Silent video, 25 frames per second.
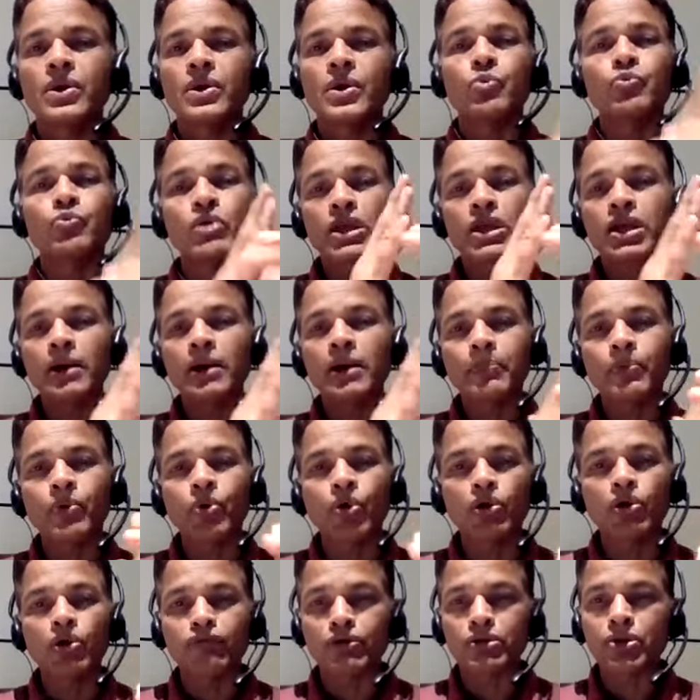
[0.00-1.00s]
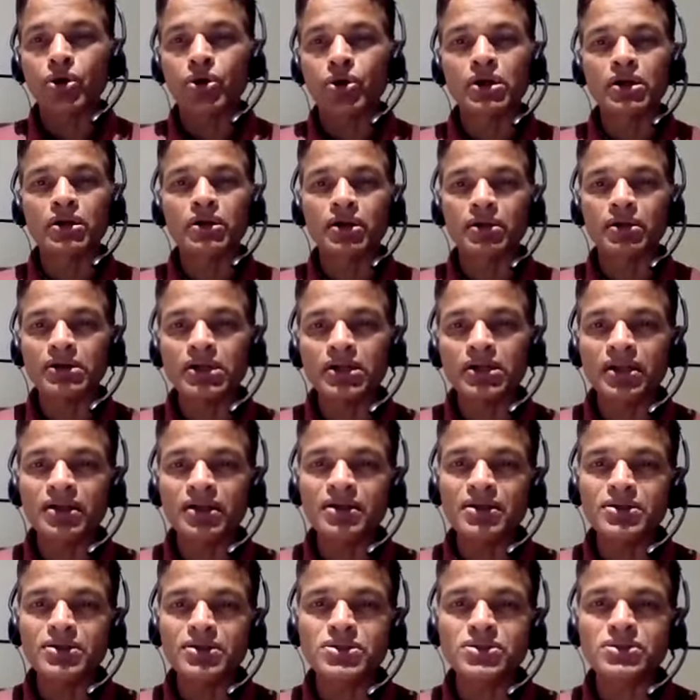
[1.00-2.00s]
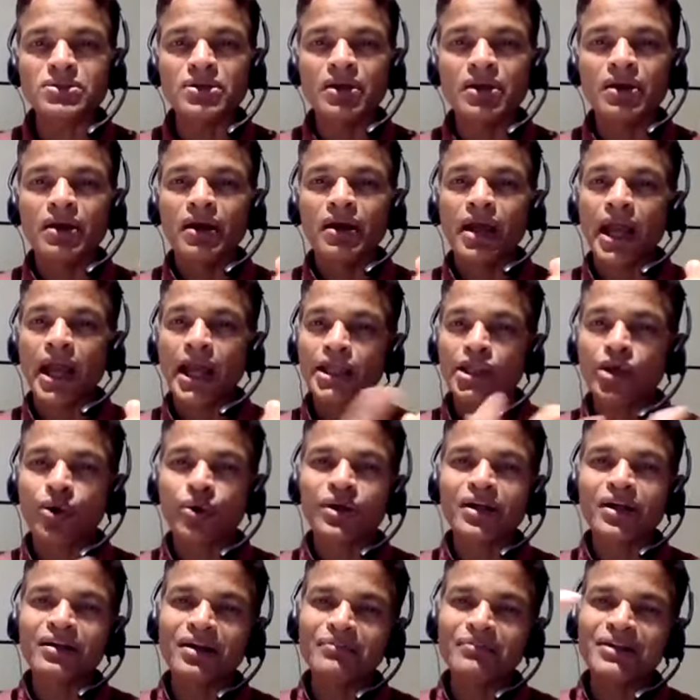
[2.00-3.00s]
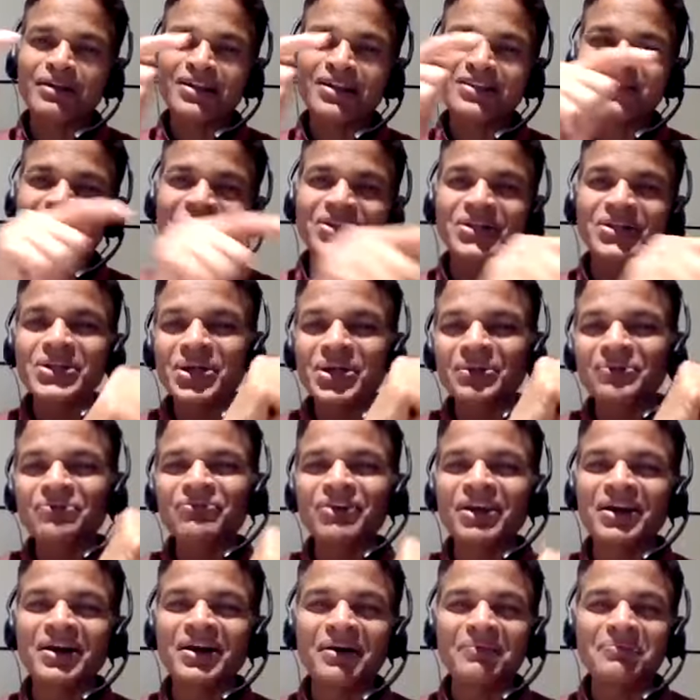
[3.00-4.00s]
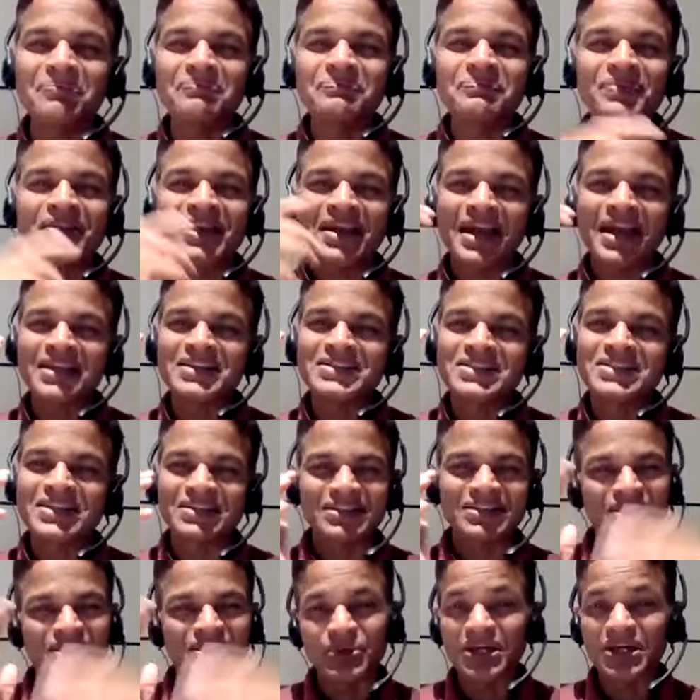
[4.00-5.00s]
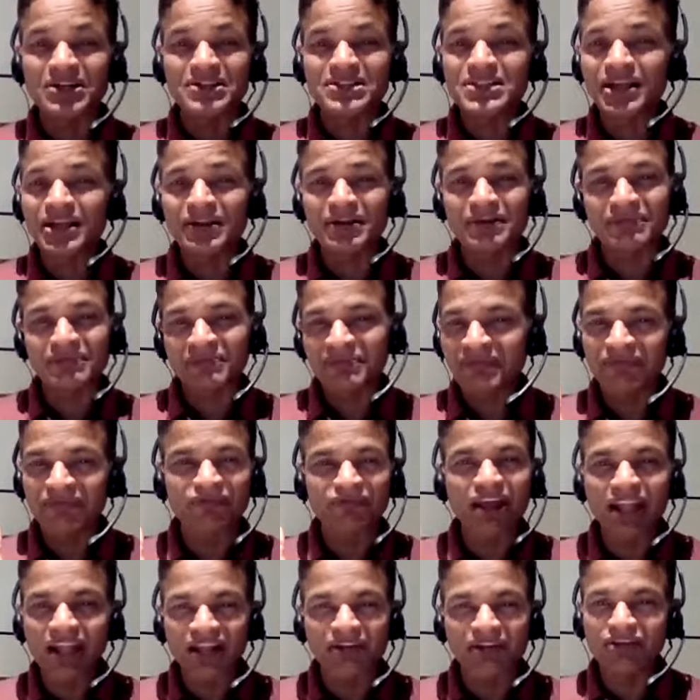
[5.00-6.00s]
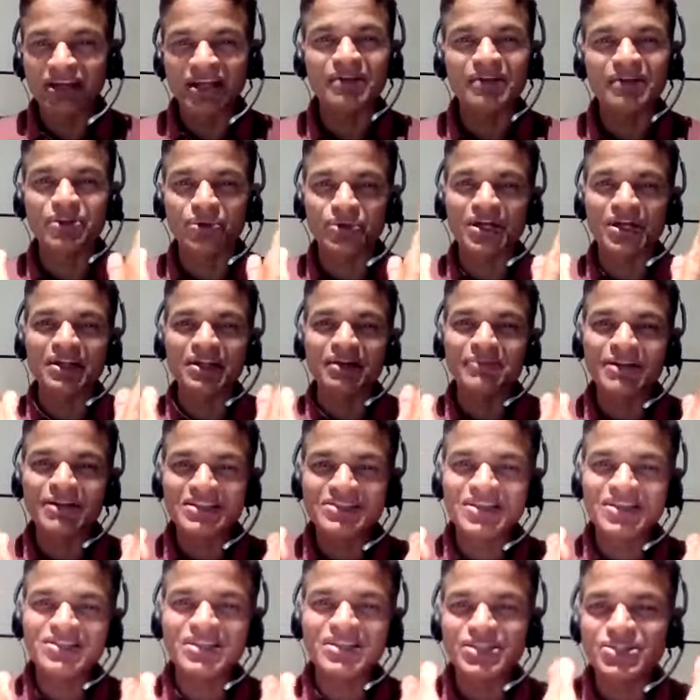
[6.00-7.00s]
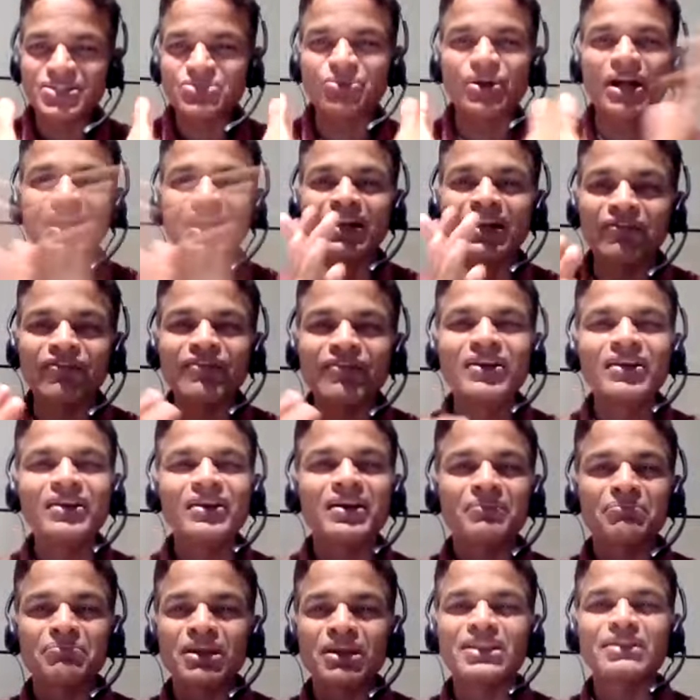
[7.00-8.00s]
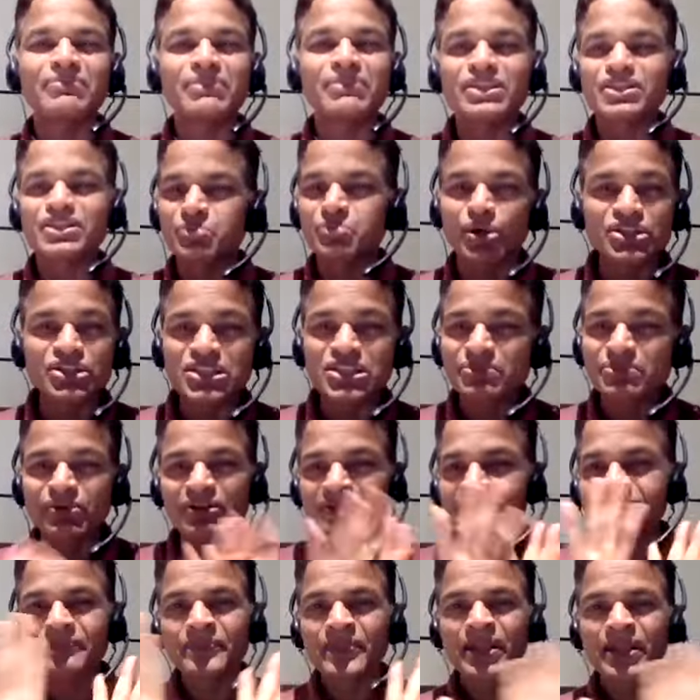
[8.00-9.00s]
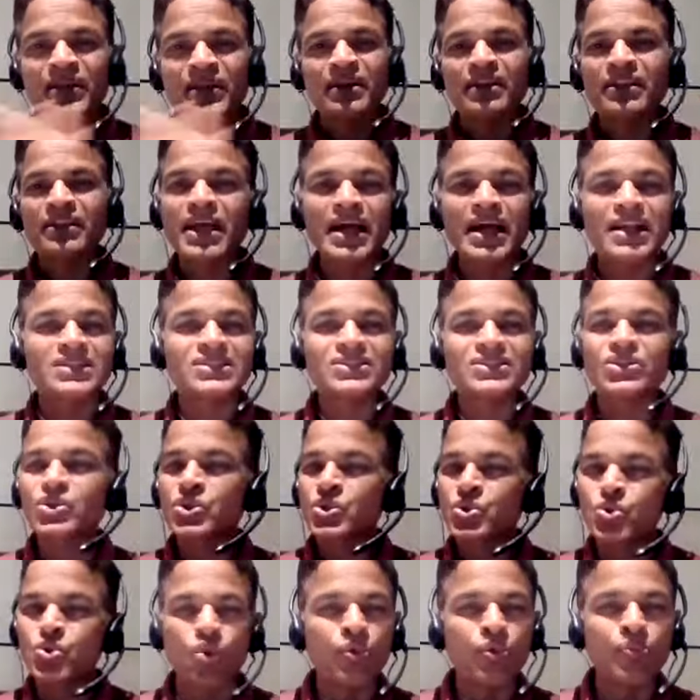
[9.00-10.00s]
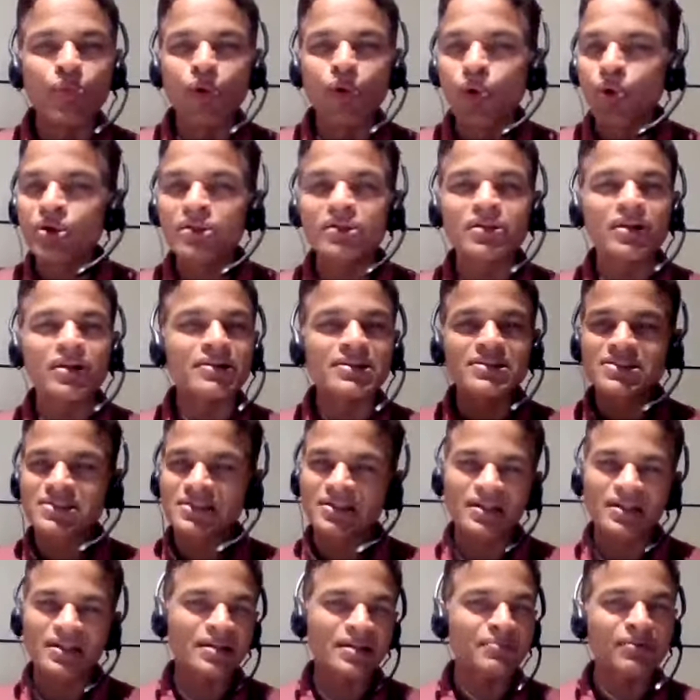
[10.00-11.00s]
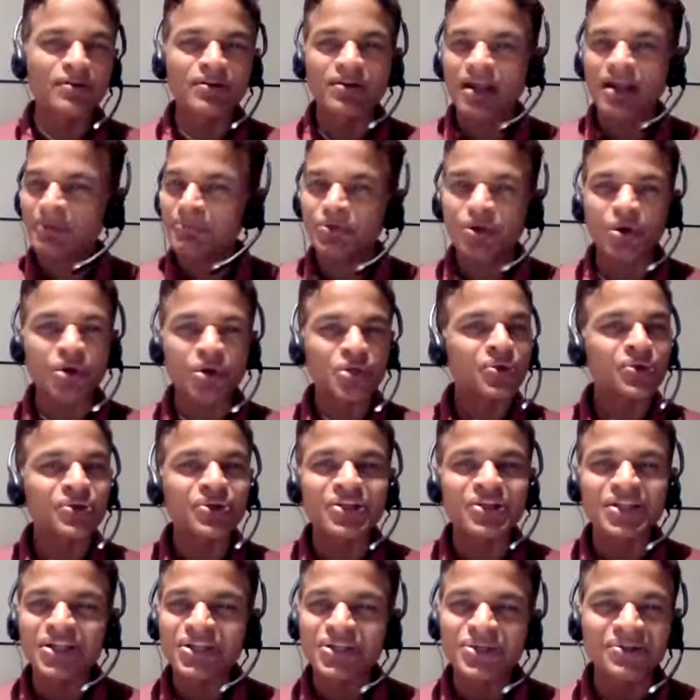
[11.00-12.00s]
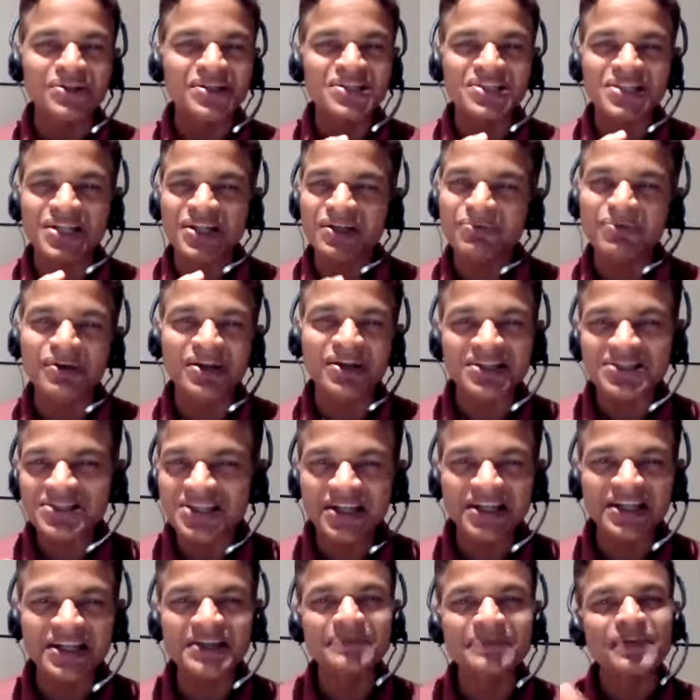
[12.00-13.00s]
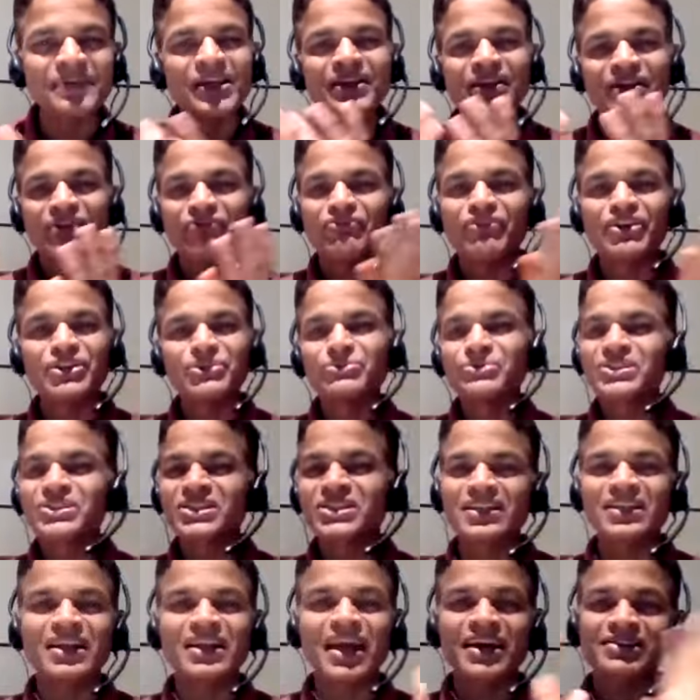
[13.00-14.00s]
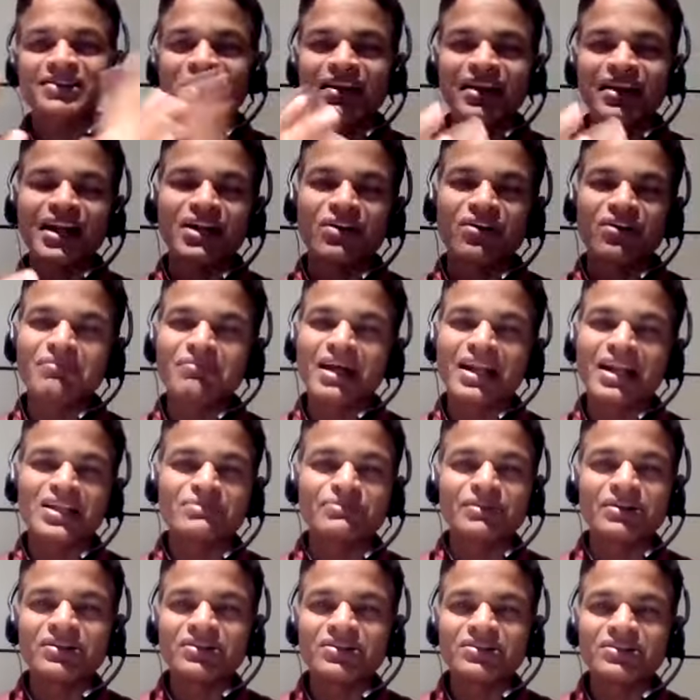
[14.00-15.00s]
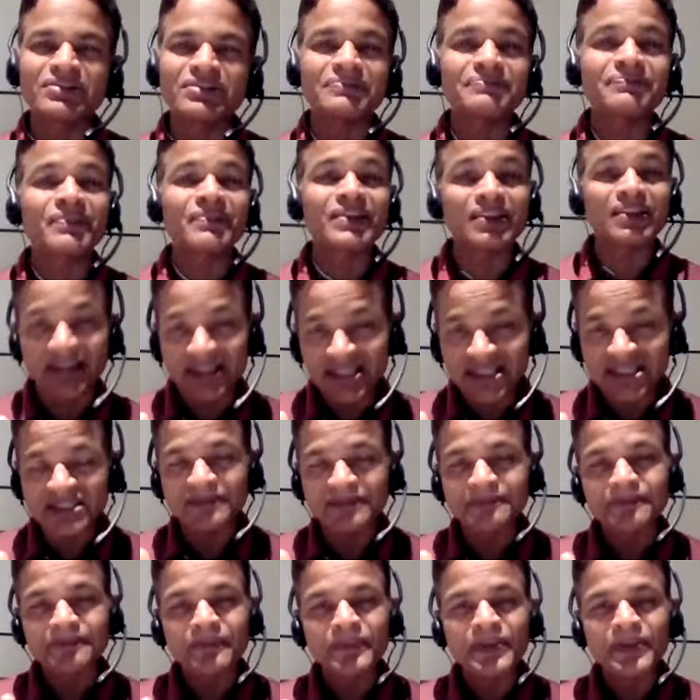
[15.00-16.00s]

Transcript: wake up call for the audit committees, and the audit committees in turn wake up, and the auditors are well awake. The audit committee just has to kind of make them responsible that no more the disclaimer, I'm not going to take your disclaimer easily, where you say that I relied on management list.